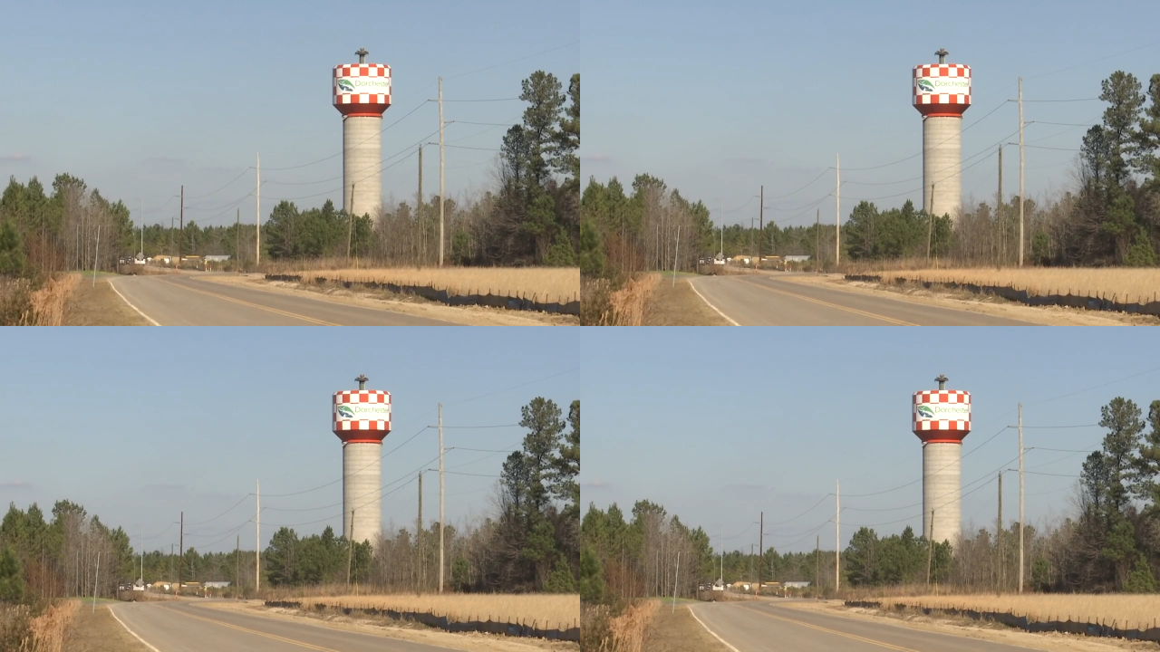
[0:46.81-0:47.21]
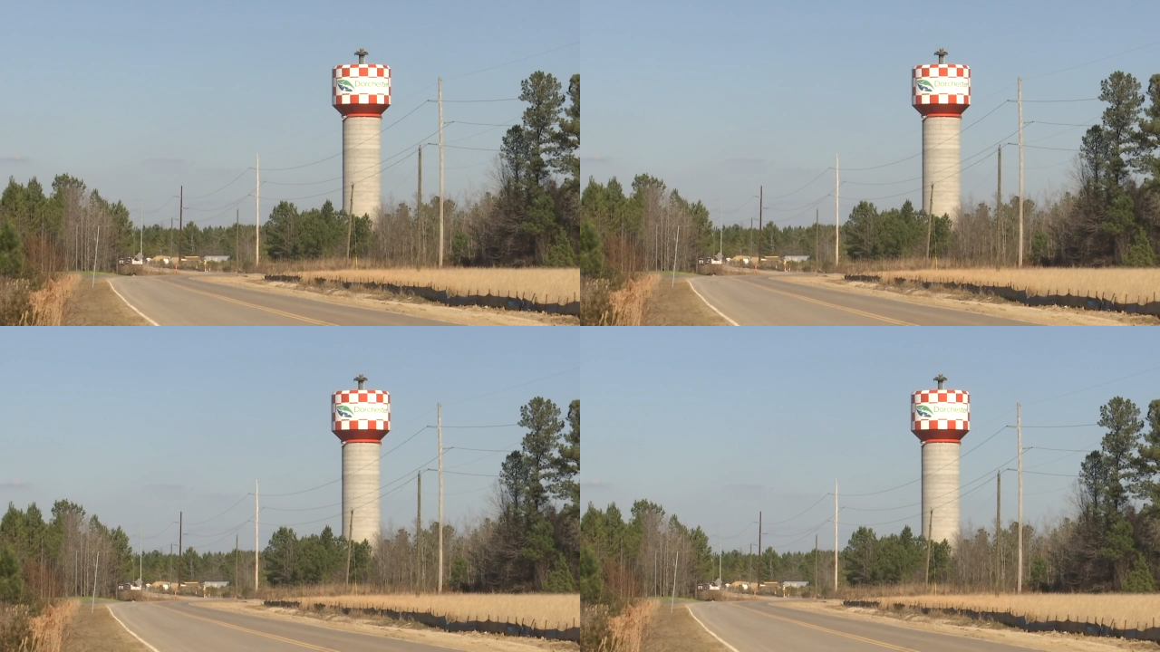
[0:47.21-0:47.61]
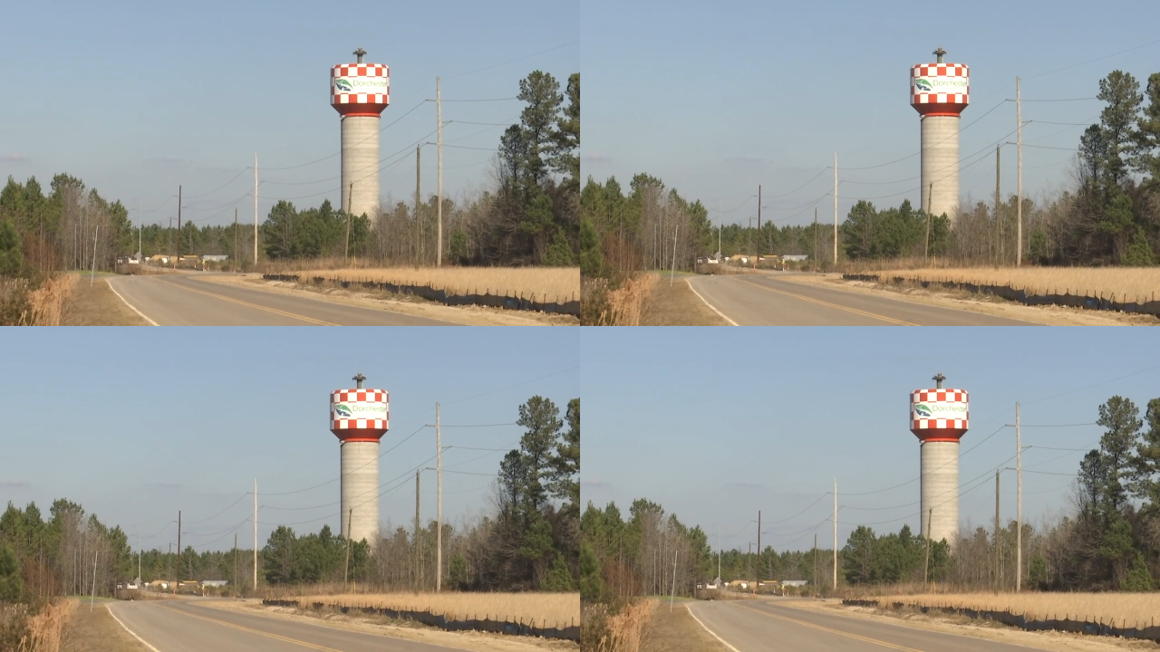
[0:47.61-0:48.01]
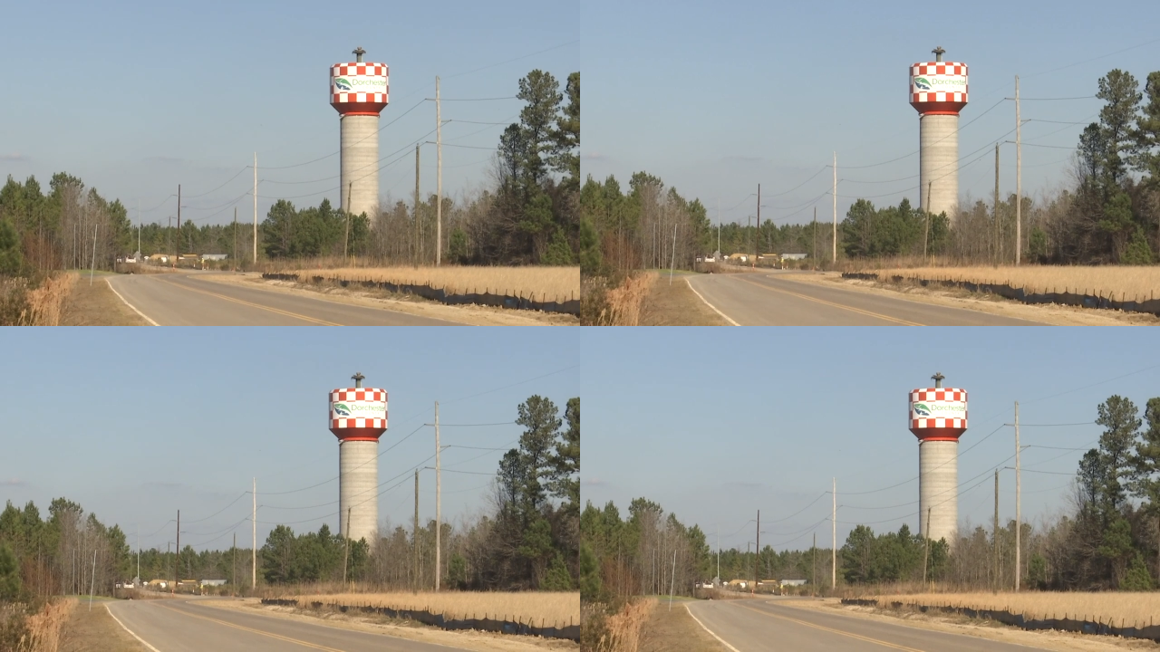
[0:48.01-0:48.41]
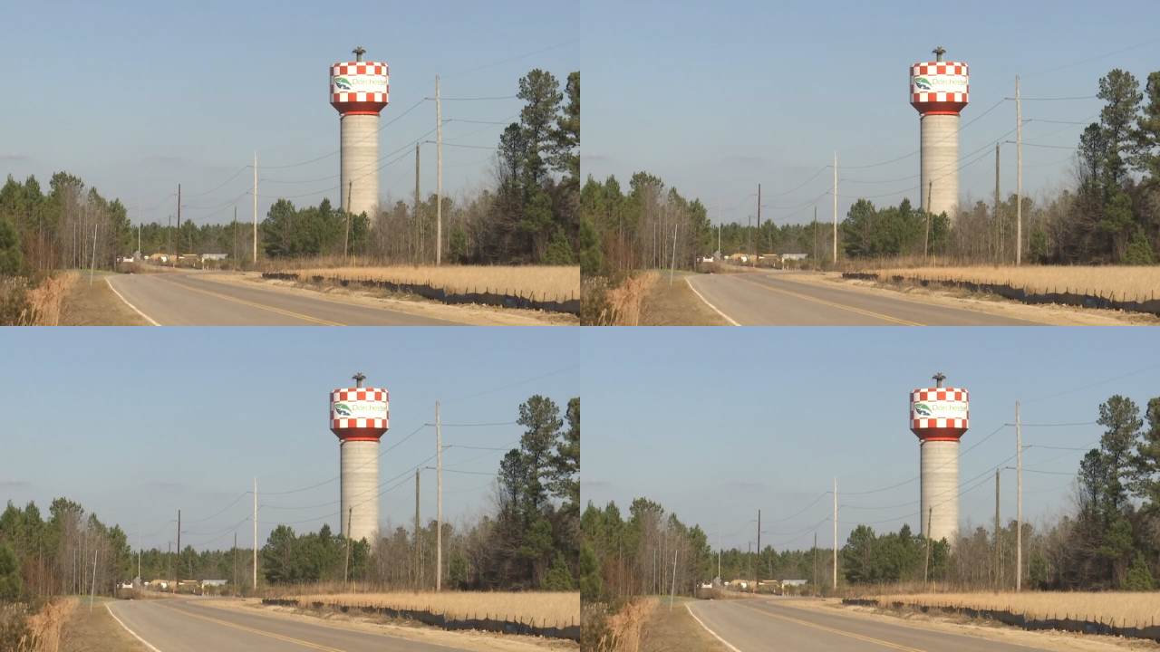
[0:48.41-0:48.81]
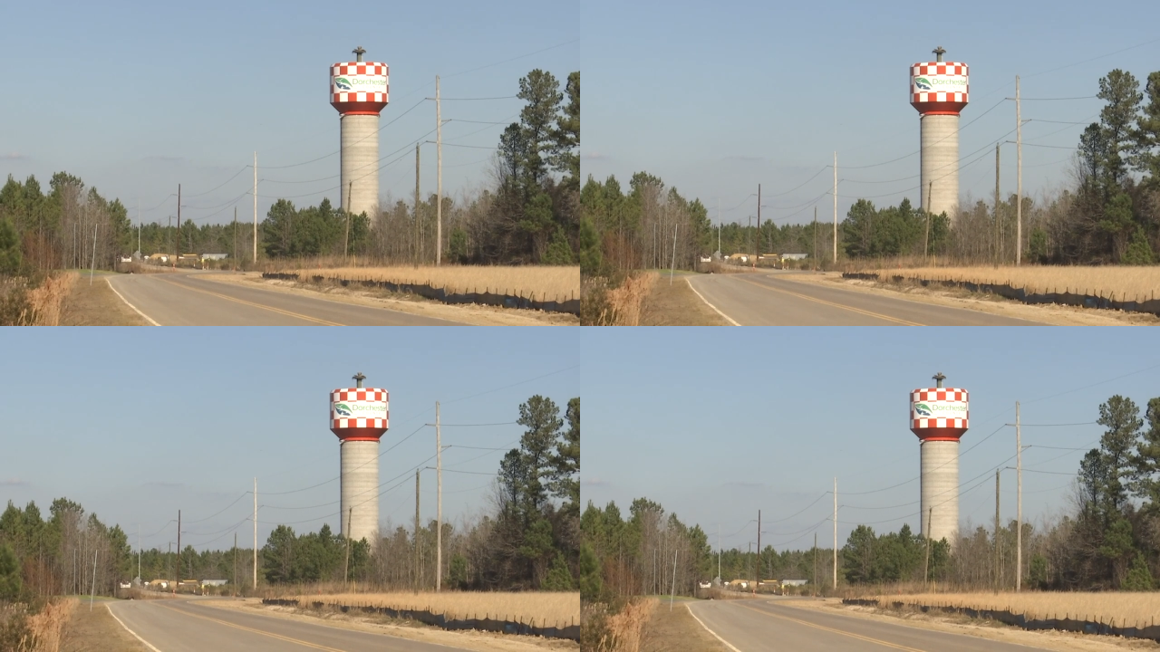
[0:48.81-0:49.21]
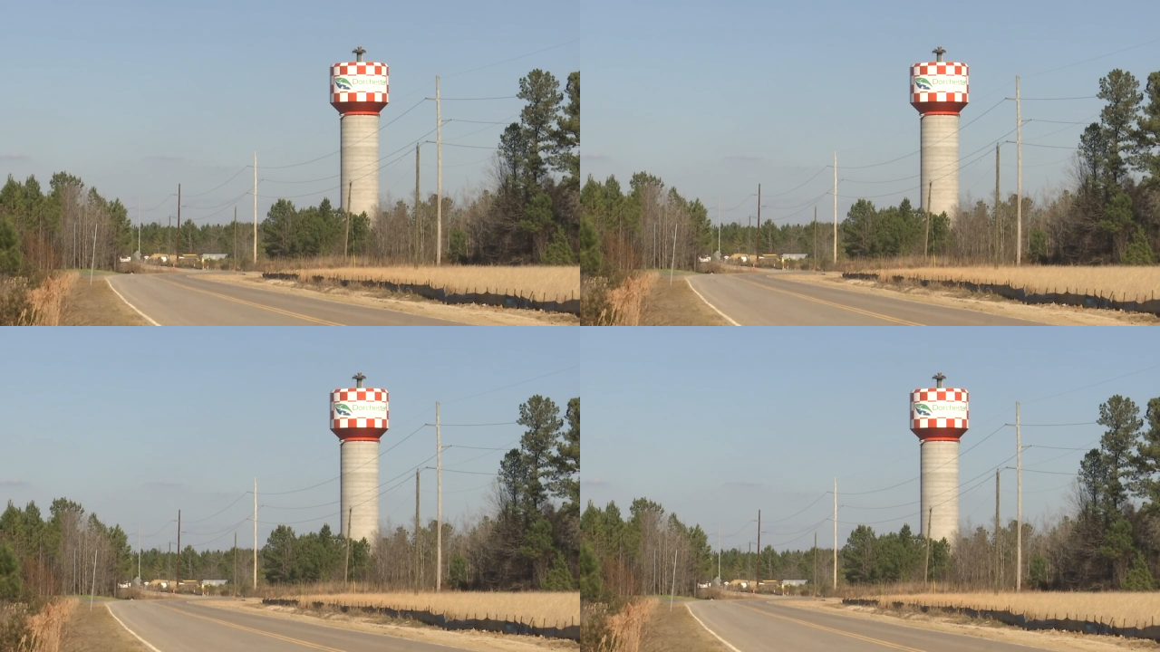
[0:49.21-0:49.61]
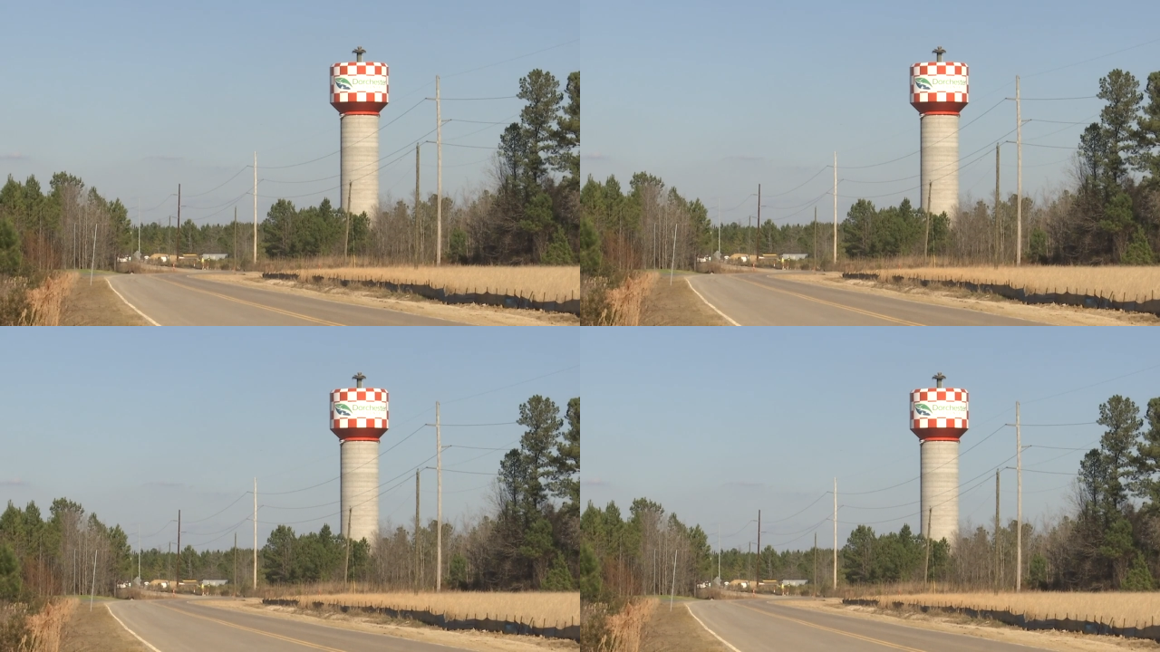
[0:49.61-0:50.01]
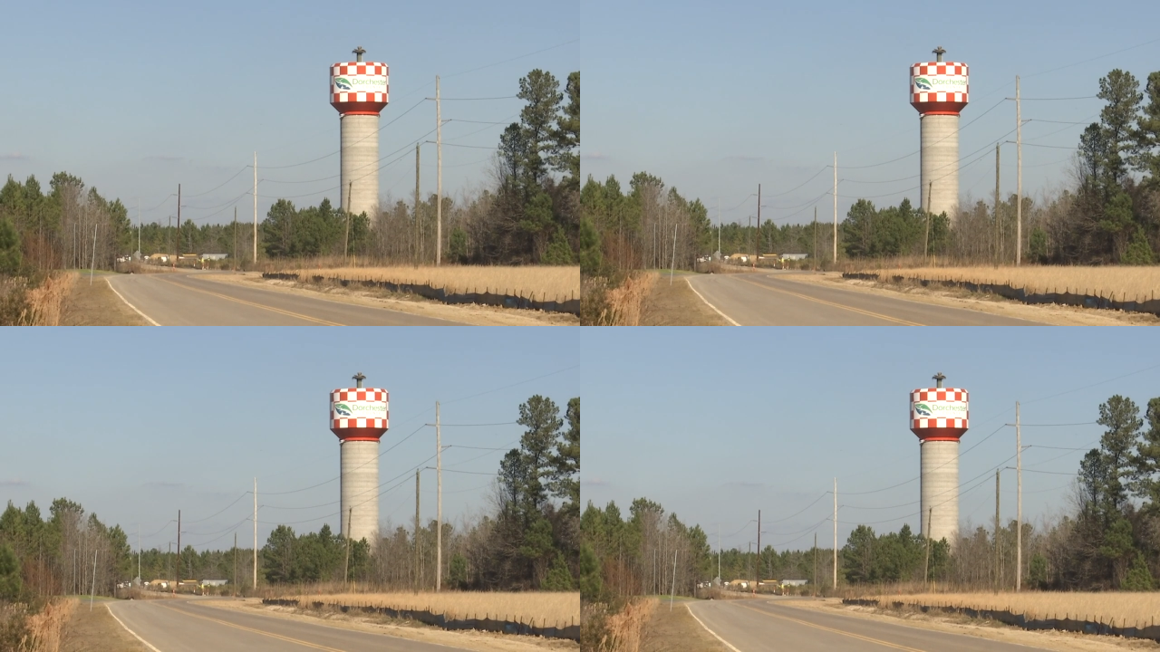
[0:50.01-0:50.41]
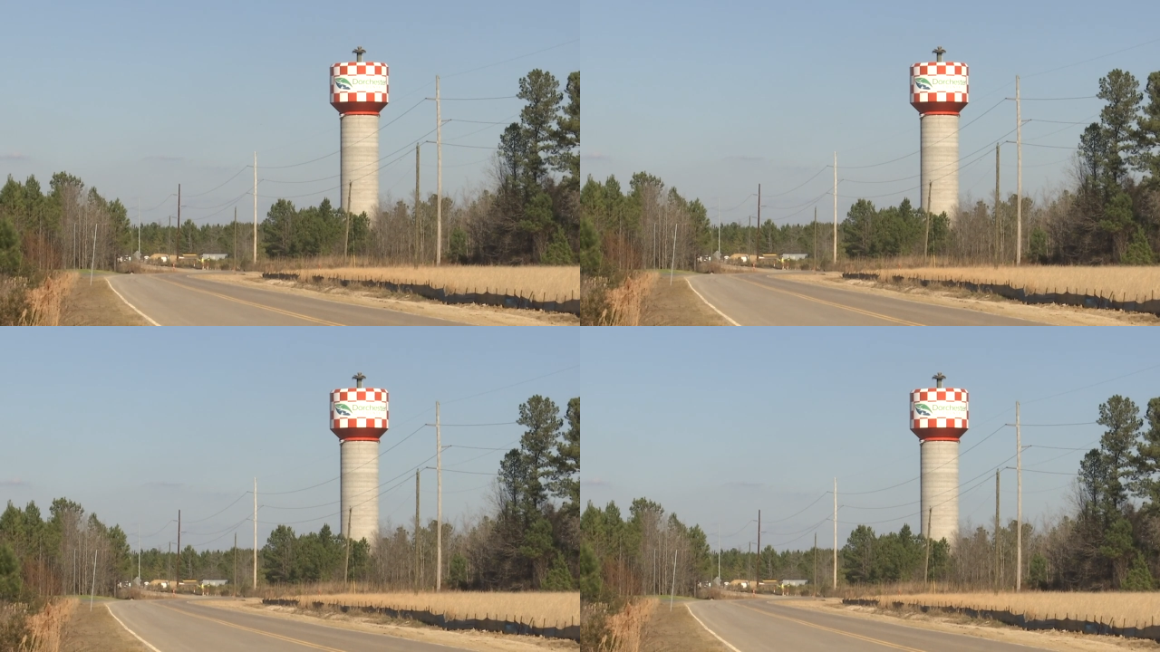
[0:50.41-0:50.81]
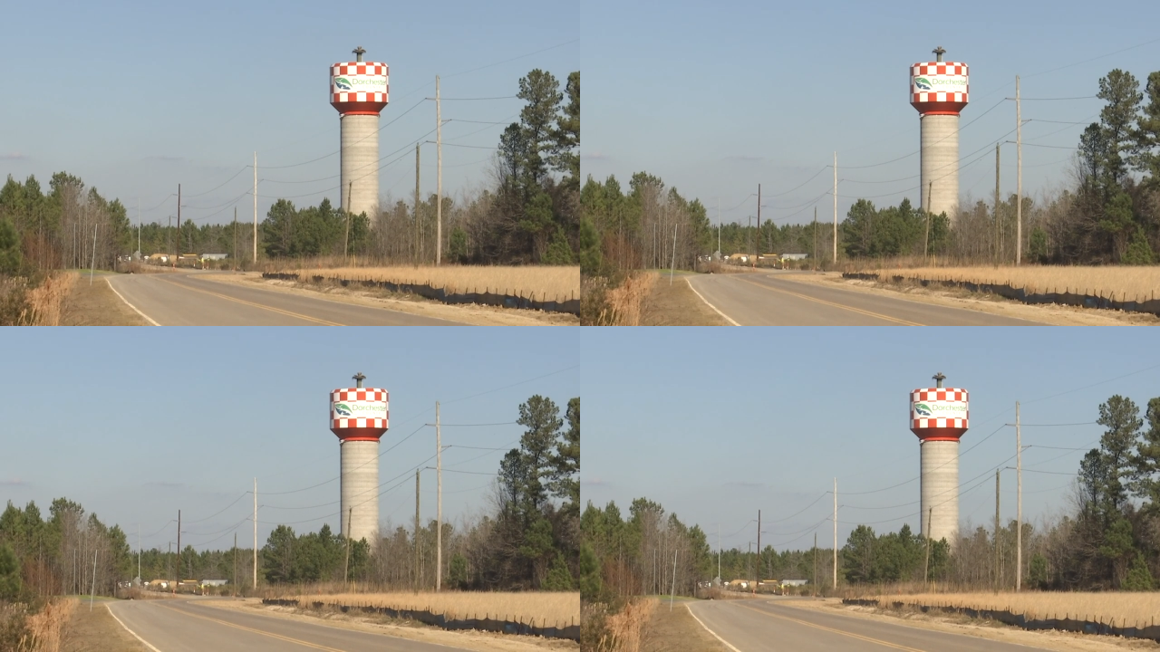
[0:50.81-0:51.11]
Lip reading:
Nobody's mouth can be seen.